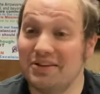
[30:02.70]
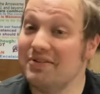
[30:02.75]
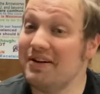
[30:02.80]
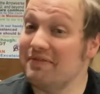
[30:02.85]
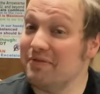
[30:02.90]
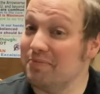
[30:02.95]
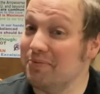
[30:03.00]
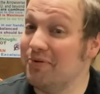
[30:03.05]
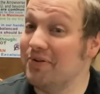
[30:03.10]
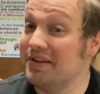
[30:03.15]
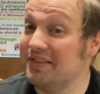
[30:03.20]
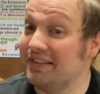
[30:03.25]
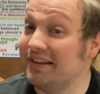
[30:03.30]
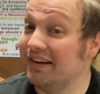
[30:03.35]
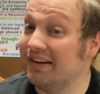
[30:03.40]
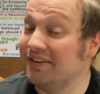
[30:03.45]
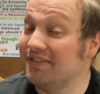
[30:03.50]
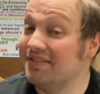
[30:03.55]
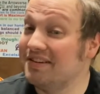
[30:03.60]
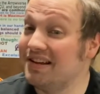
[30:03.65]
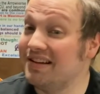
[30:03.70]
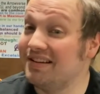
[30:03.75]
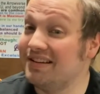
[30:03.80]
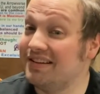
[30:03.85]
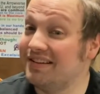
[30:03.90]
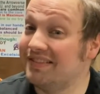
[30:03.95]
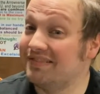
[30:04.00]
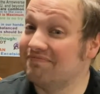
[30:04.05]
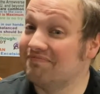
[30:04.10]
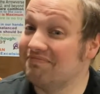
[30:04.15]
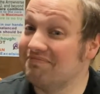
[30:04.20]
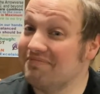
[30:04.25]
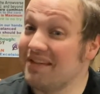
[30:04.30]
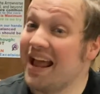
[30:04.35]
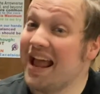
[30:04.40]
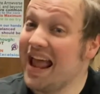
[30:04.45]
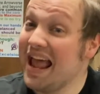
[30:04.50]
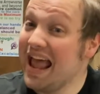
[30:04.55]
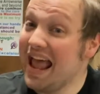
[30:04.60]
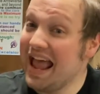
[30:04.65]
have a point there.
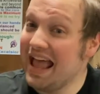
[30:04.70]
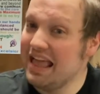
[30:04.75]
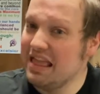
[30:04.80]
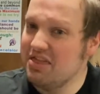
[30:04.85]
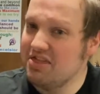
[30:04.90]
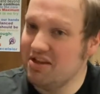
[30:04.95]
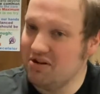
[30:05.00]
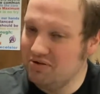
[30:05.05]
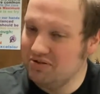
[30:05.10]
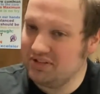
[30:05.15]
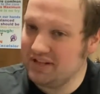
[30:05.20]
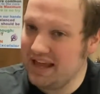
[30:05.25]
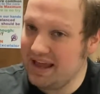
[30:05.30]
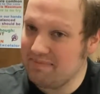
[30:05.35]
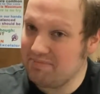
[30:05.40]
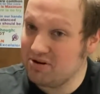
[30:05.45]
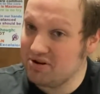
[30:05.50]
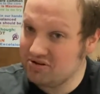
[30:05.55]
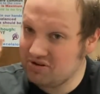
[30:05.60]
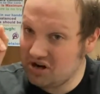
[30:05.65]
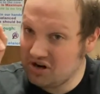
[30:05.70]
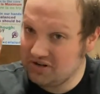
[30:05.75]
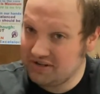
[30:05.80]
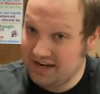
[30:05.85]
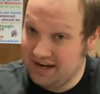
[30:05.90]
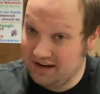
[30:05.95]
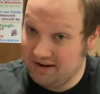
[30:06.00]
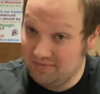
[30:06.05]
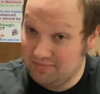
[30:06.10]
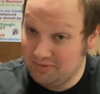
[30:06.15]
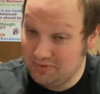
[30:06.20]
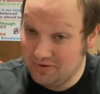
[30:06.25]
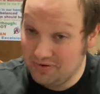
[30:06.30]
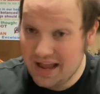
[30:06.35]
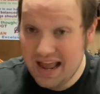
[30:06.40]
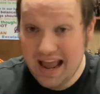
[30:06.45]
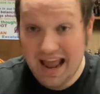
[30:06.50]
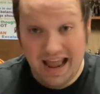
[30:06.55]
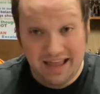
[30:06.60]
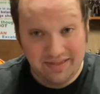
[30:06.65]
And those campers are terrible,
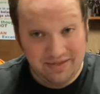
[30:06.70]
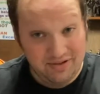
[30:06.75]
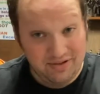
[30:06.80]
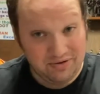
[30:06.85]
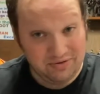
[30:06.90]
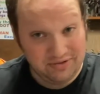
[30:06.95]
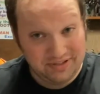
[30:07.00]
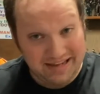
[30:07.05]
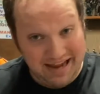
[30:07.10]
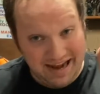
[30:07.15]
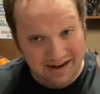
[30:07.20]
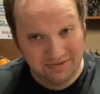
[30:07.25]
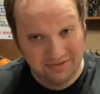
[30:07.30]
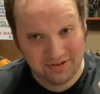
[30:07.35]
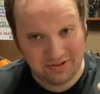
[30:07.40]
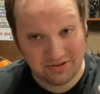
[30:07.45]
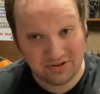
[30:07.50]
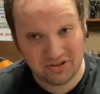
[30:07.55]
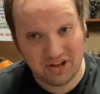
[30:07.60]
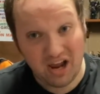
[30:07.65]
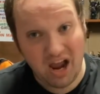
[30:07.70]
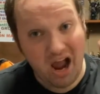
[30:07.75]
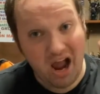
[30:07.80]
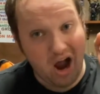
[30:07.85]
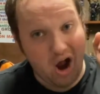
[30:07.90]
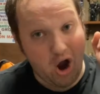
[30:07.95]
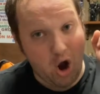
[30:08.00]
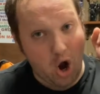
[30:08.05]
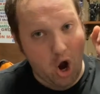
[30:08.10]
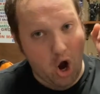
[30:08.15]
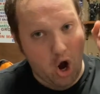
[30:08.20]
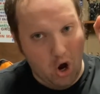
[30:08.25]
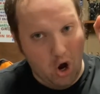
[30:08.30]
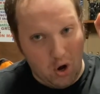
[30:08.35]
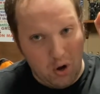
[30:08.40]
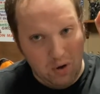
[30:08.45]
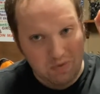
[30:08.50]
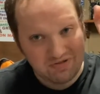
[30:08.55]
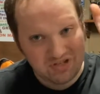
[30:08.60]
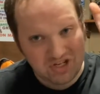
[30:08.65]
and those counselors
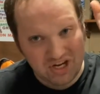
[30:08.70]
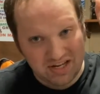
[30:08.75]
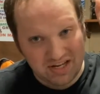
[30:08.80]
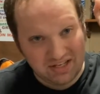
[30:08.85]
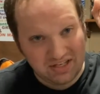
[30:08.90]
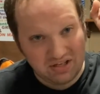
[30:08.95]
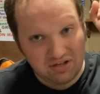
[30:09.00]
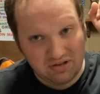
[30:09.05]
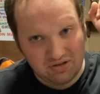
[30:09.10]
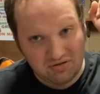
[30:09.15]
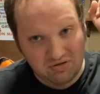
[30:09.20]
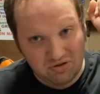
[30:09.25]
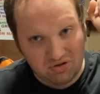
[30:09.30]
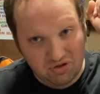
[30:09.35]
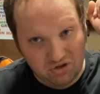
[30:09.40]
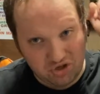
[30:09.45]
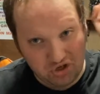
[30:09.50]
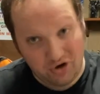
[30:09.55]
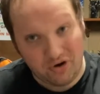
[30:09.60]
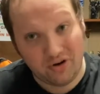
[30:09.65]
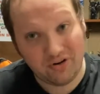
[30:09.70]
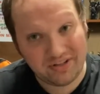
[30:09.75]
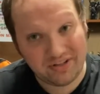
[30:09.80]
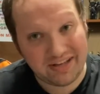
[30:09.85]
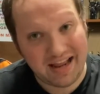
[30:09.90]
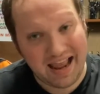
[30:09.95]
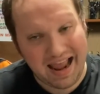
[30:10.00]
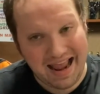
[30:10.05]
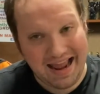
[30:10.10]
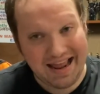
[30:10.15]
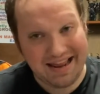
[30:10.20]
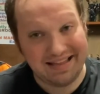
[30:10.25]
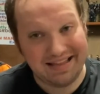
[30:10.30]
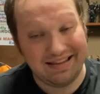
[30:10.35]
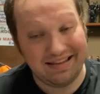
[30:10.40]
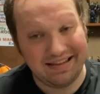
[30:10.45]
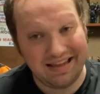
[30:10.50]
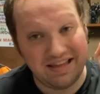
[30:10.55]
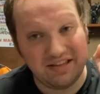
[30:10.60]
are just jerks and